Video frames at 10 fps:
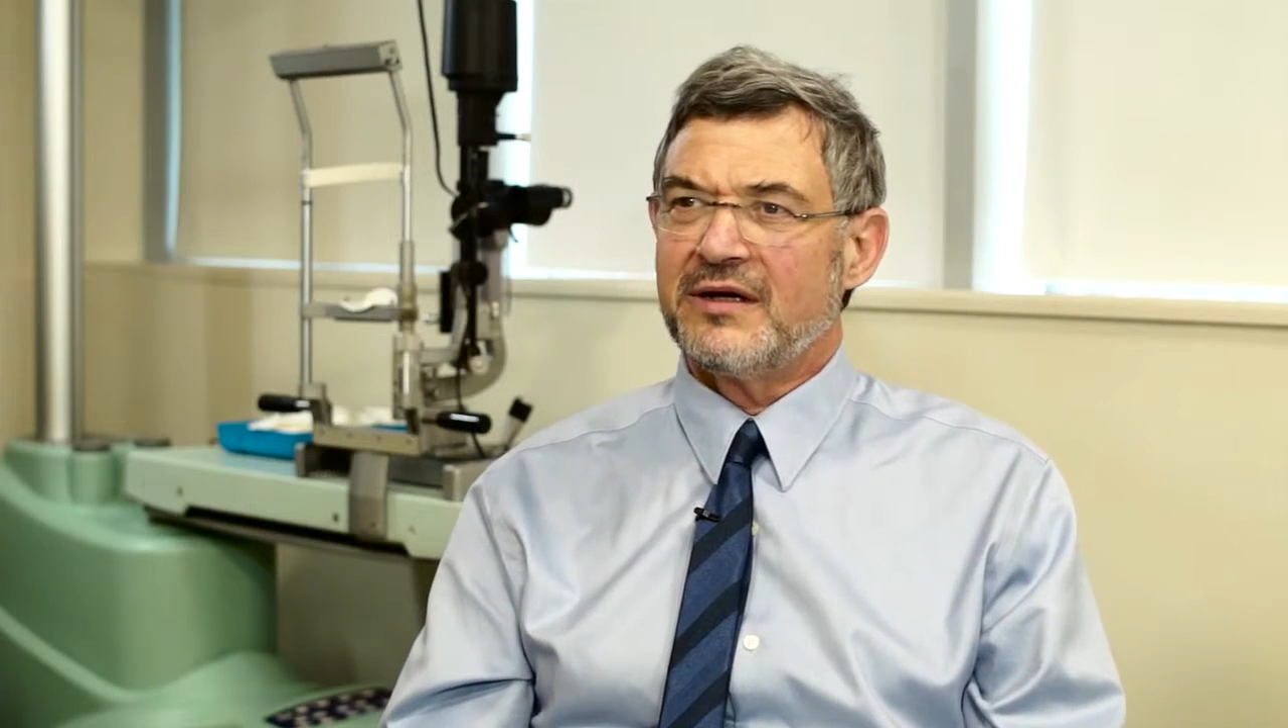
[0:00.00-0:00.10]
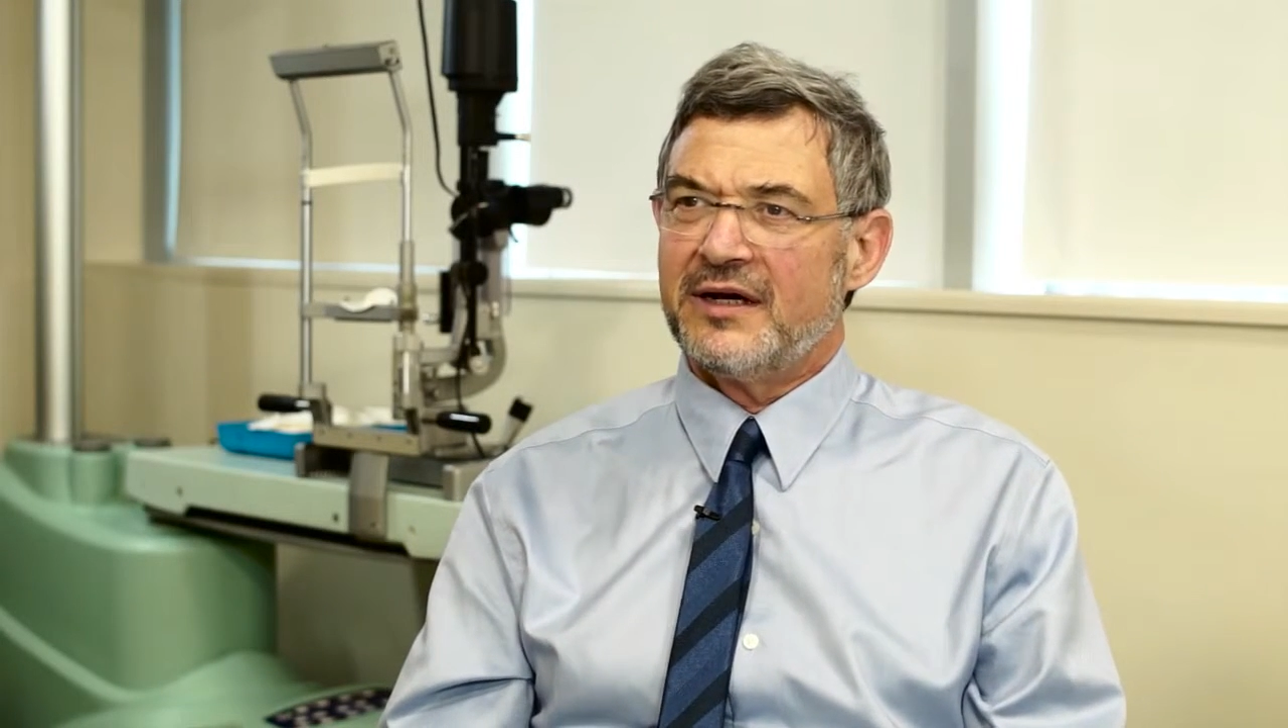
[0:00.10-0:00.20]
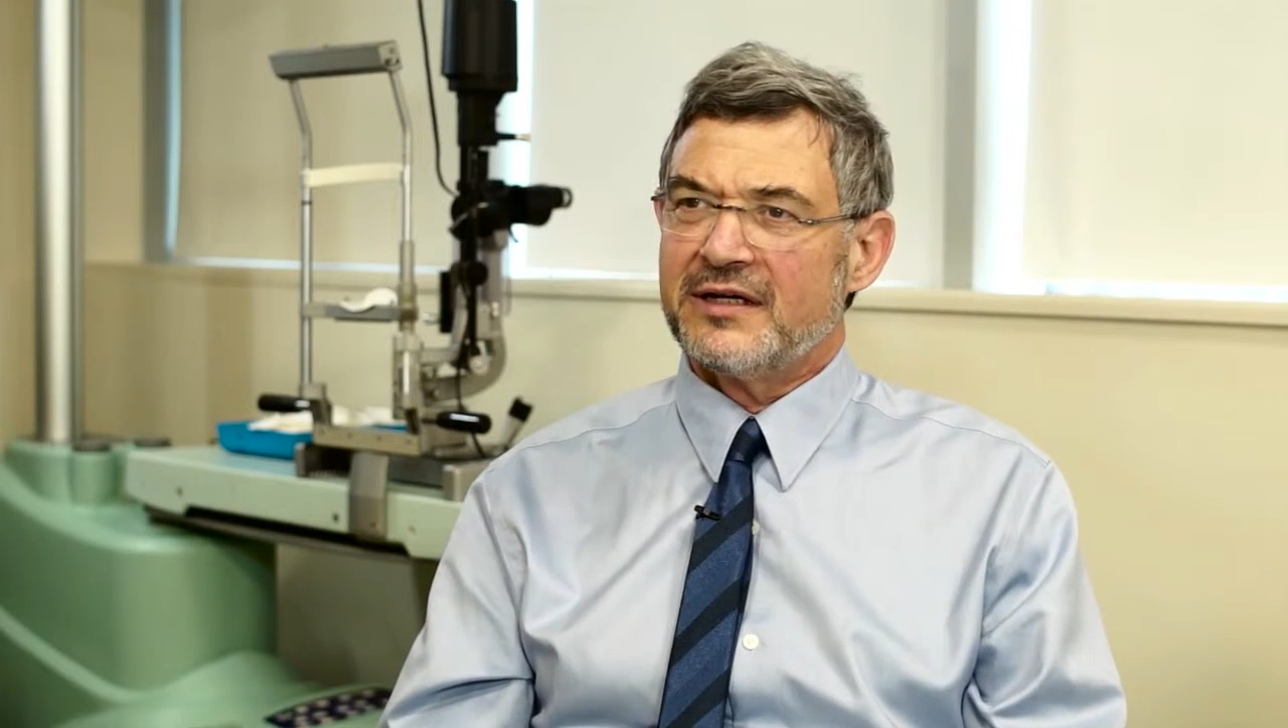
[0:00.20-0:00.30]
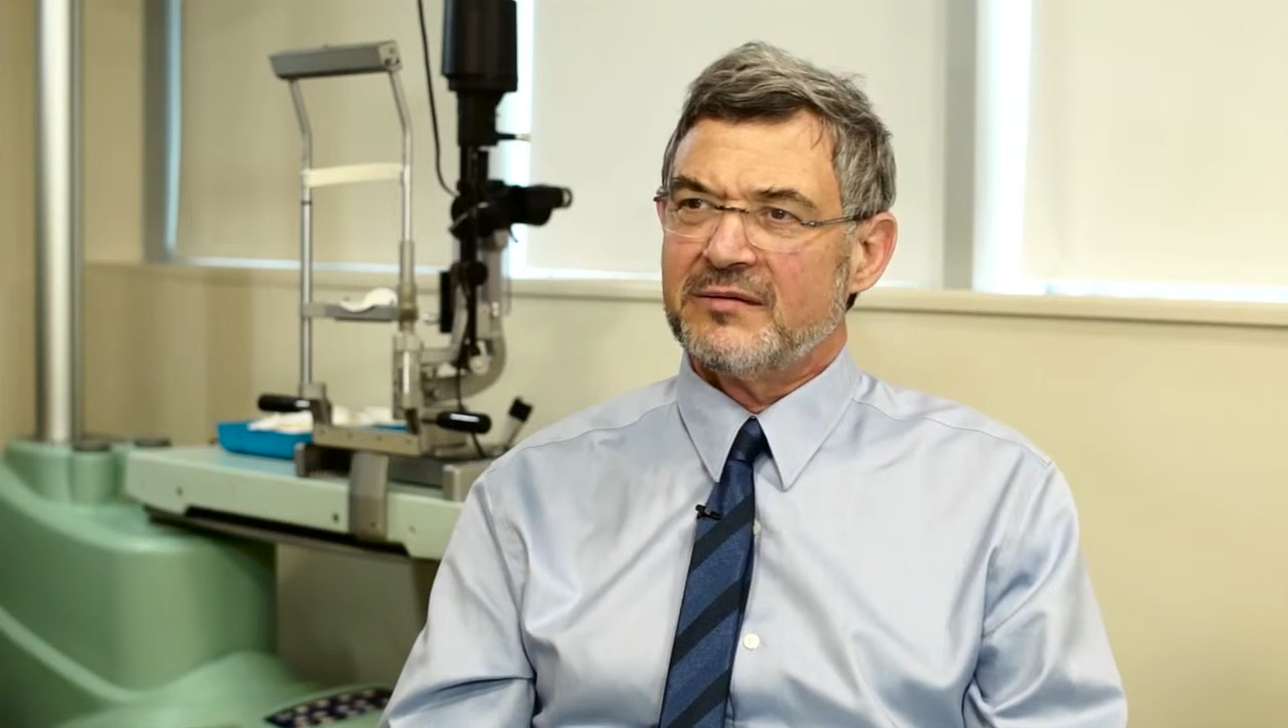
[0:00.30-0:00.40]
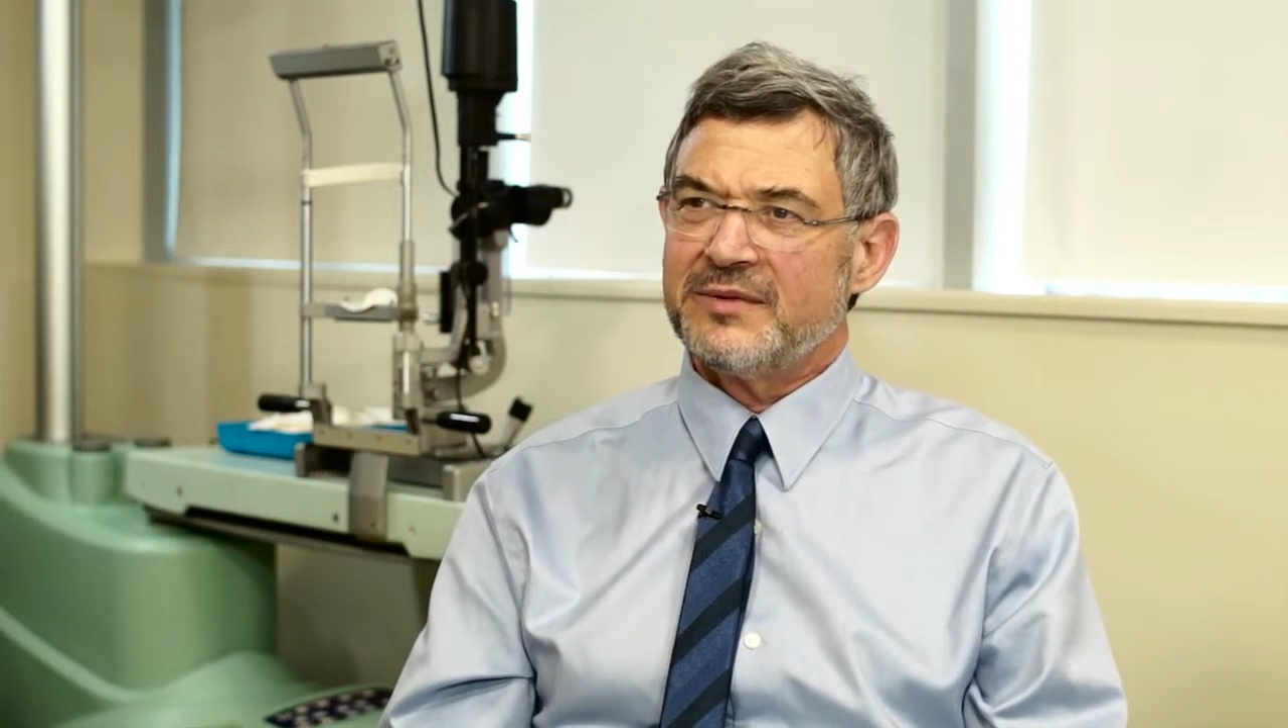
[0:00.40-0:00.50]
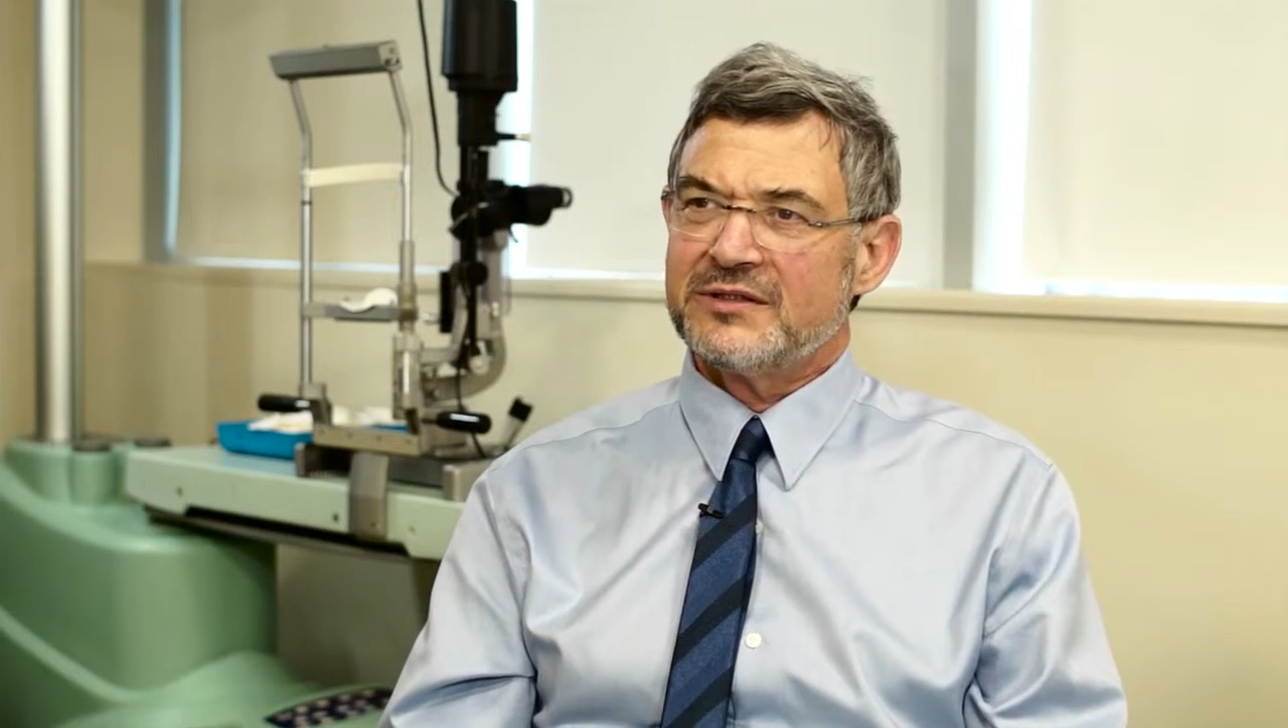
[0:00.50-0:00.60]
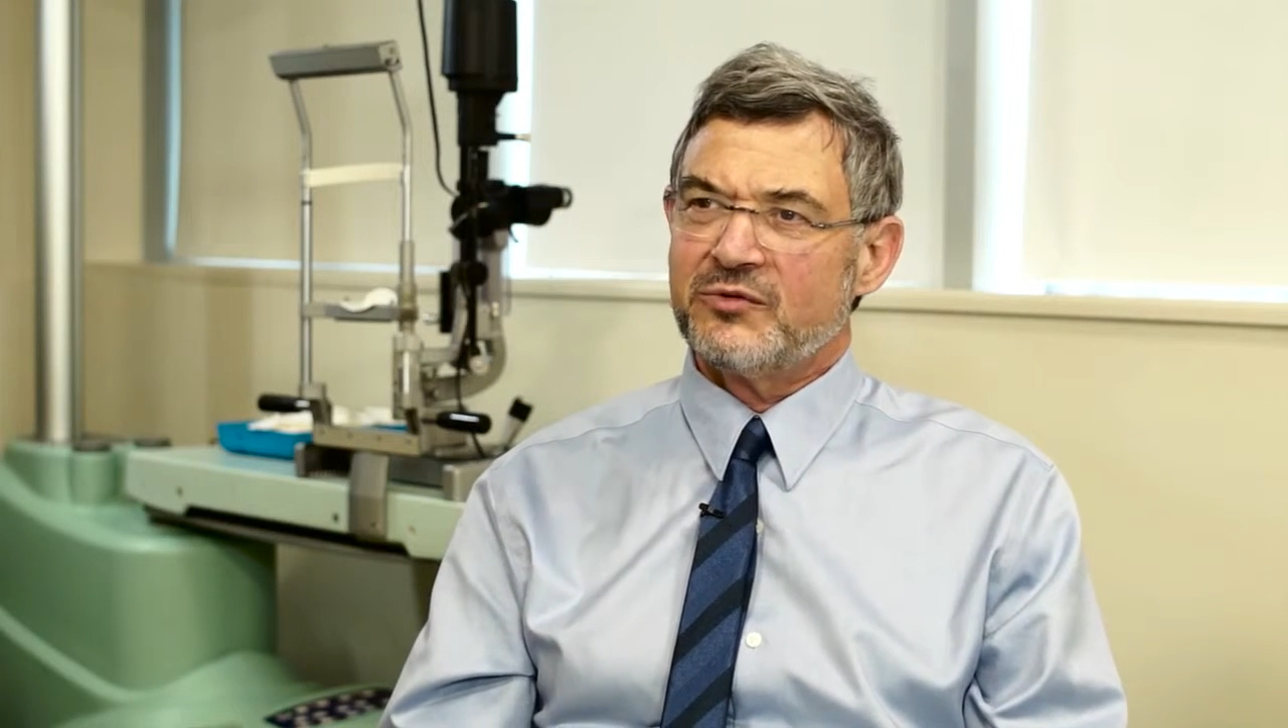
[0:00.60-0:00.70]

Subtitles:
a little bit